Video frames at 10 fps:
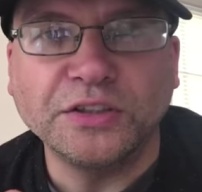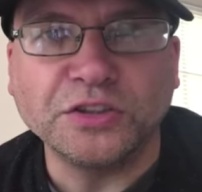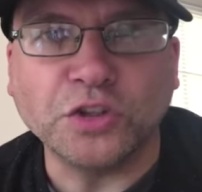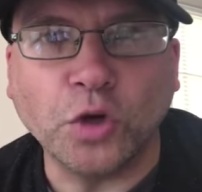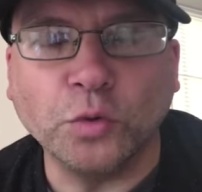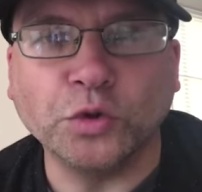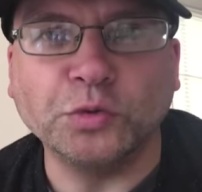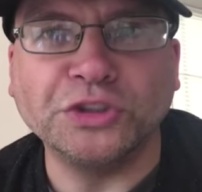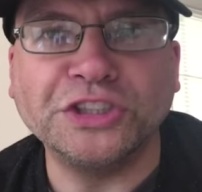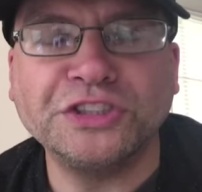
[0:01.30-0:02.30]
Star Wars
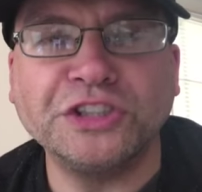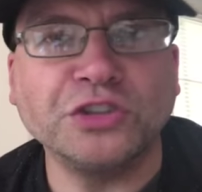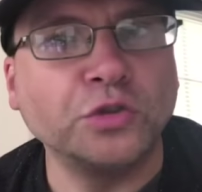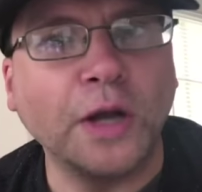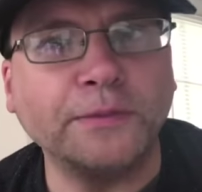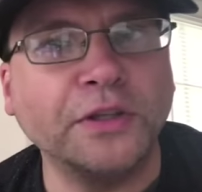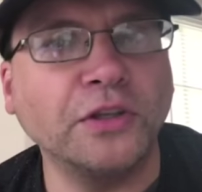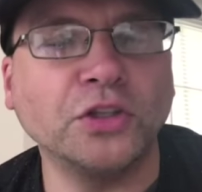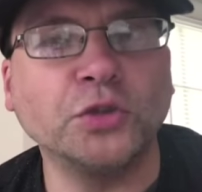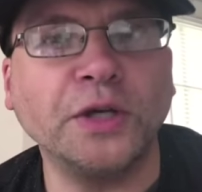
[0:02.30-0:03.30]
Resistance dropped
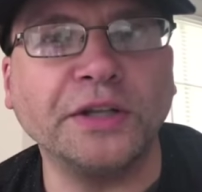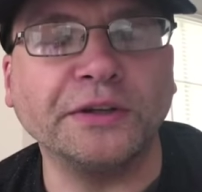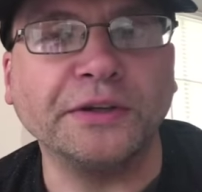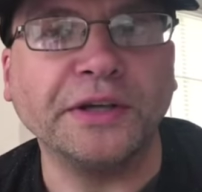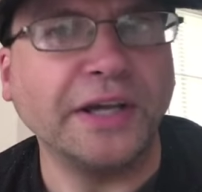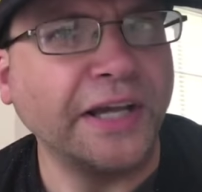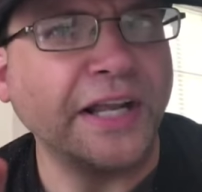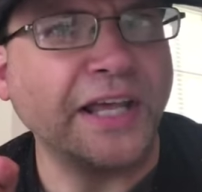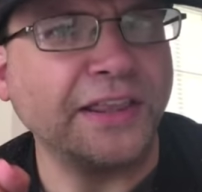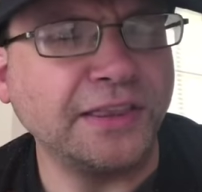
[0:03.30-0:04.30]
another trailer,
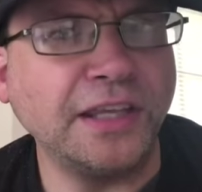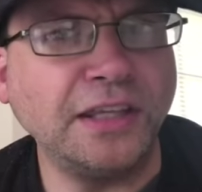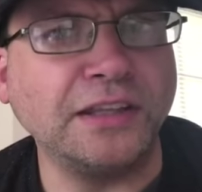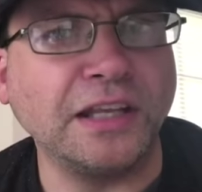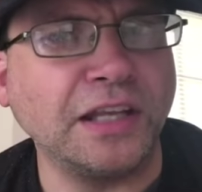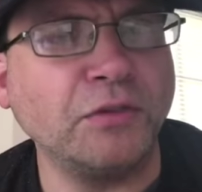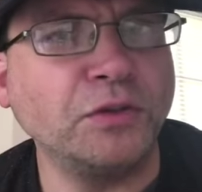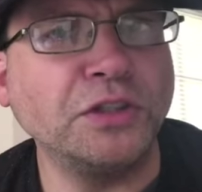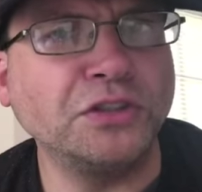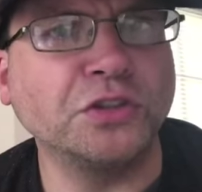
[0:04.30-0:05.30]
and I think that
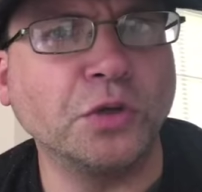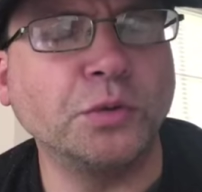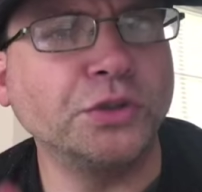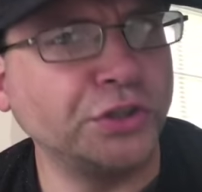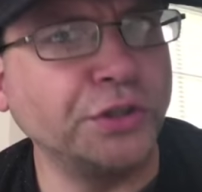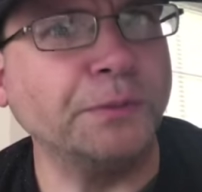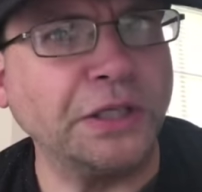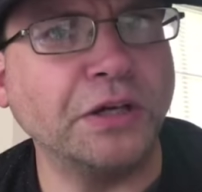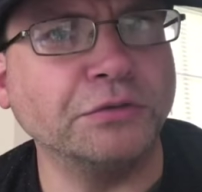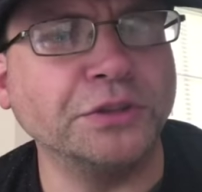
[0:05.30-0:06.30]
Everything Star Wars should be
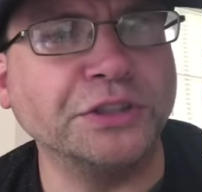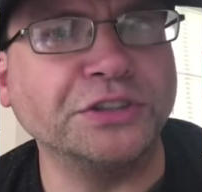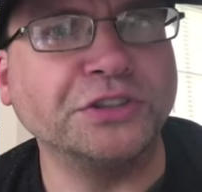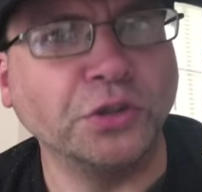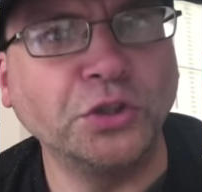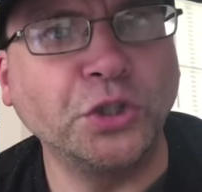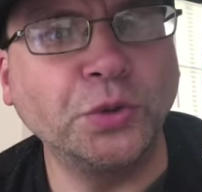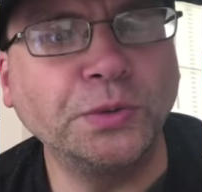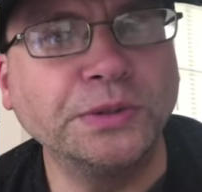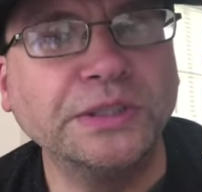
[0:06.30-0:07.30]
covering this, don't
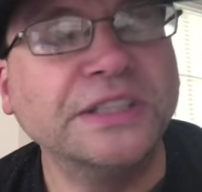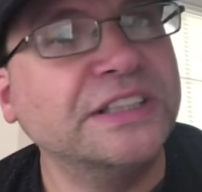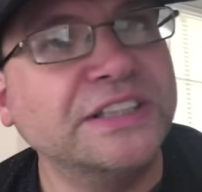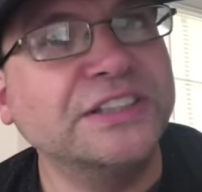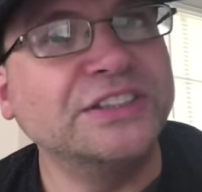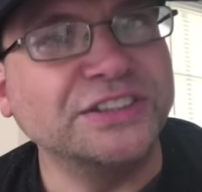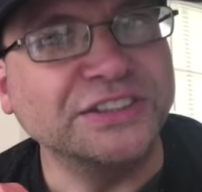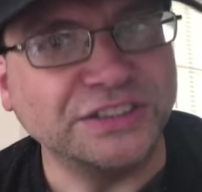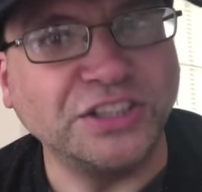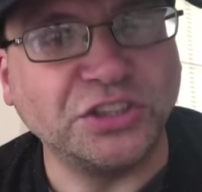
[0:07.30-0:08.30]
you?
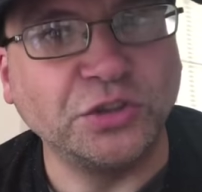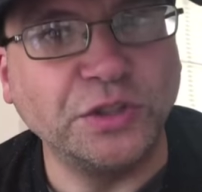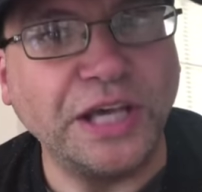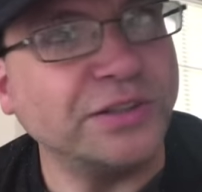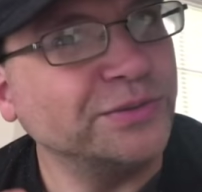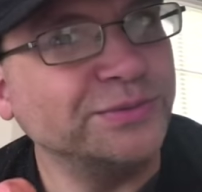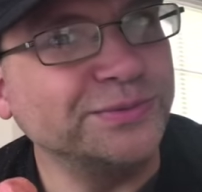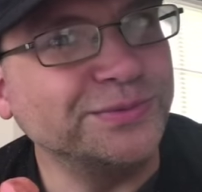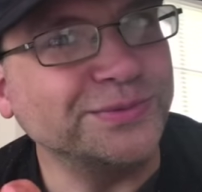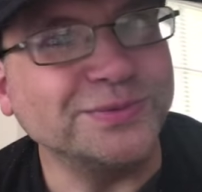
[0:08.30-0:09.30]
Let's do that
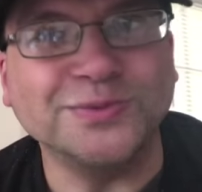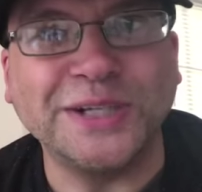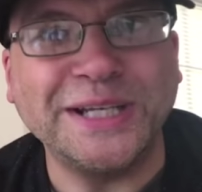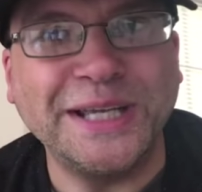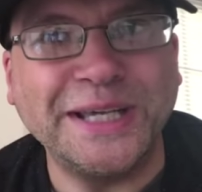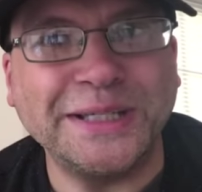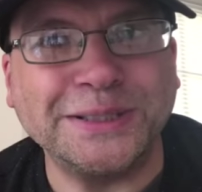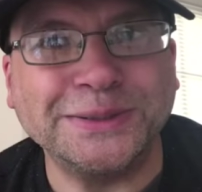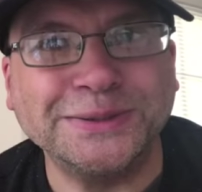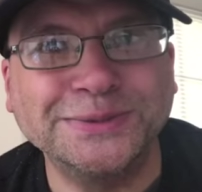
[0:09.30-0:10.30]
right
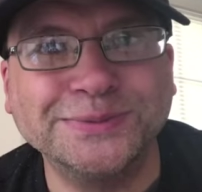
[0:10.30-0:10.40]
now.